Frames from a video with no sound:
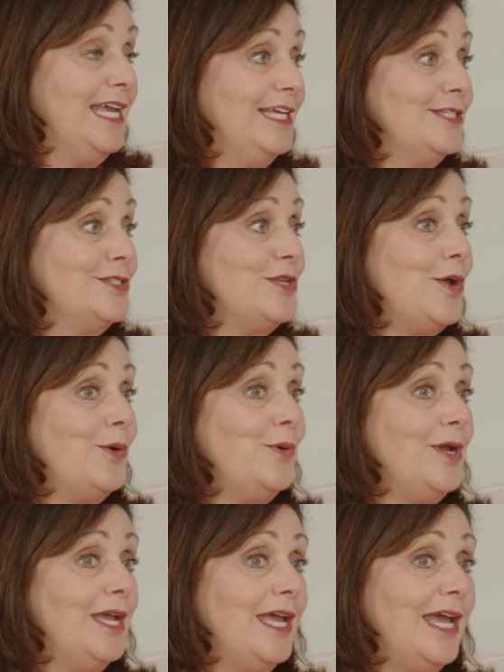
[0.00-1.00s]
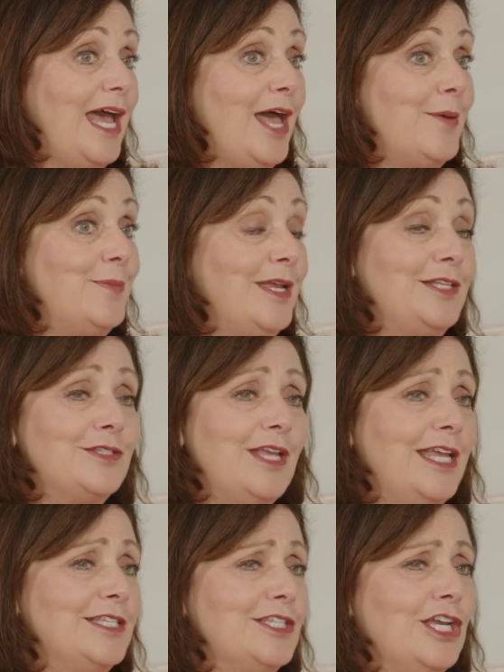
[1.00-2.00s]
So
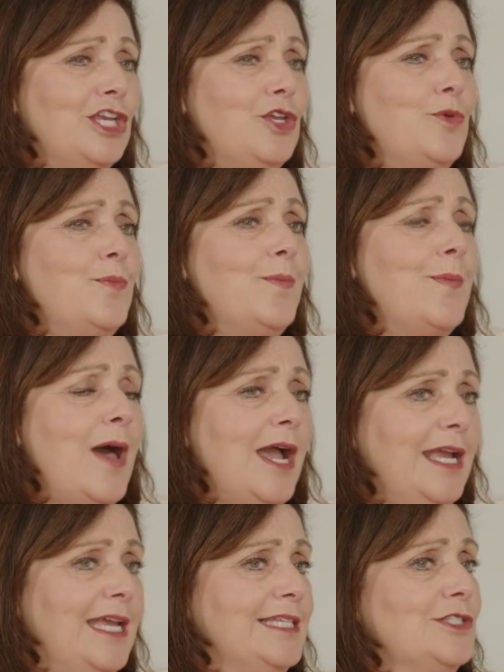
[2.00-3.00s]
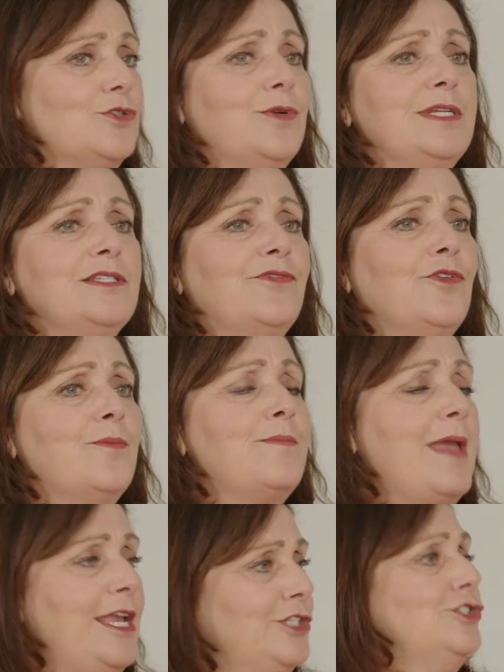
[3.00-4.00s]
it's a humongous
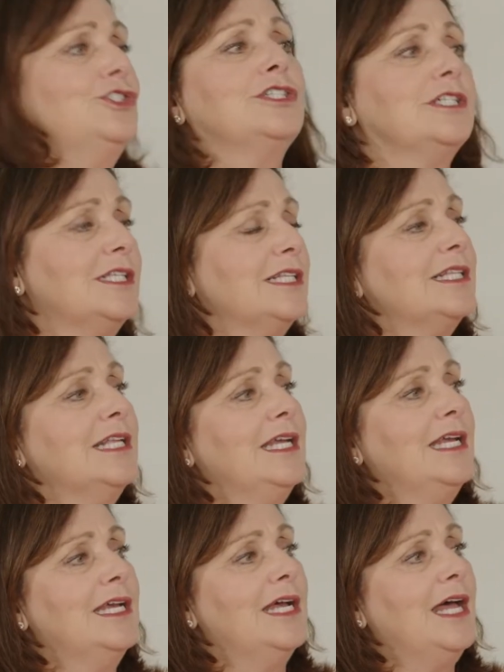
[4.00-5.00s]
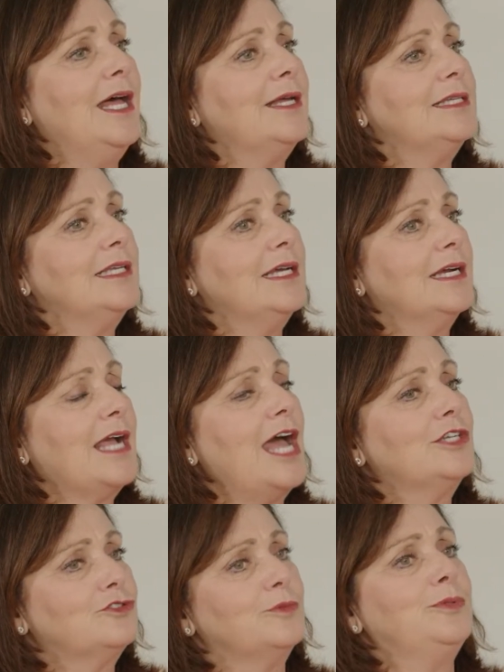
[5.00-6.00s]
transformational
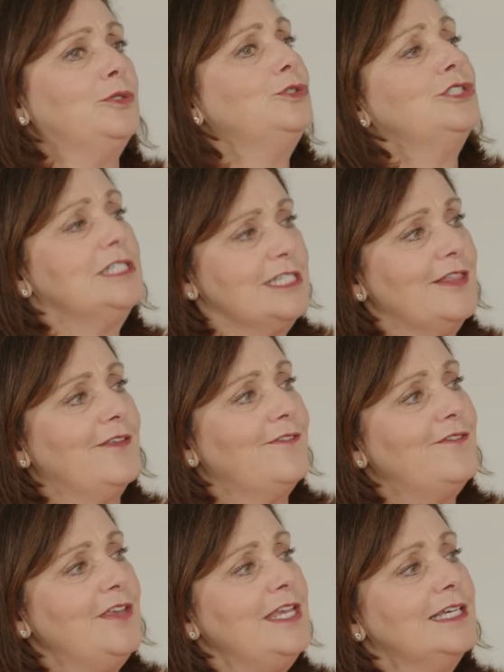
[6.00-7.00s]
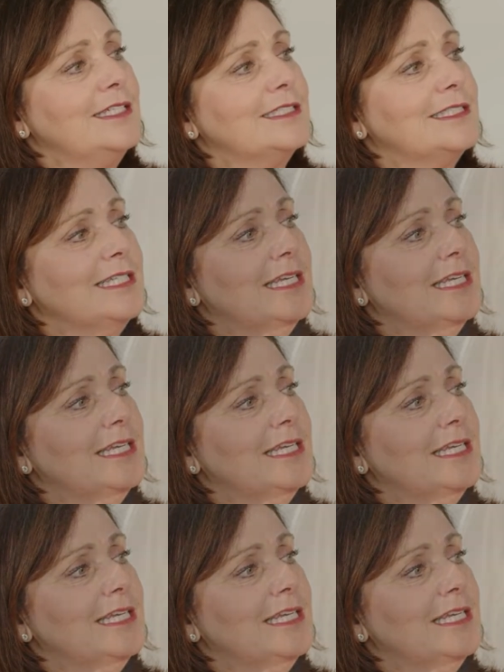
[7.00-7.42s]
contribution to the field.